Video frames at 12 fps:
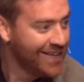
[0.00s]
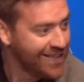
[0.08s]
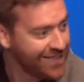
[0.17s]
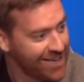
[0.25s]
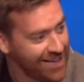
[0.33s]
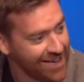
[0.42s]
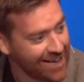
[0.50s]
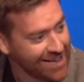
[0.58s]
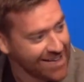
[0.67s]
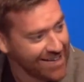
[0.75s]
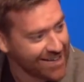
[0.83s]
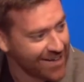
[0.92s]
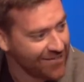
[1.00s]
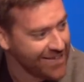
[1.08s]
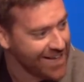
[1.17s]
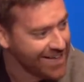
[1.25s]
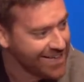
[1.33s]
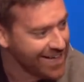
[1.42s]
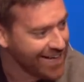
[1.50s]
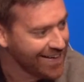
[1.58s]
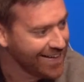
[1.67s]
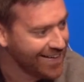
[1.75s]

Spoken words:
then he didn't come in 88,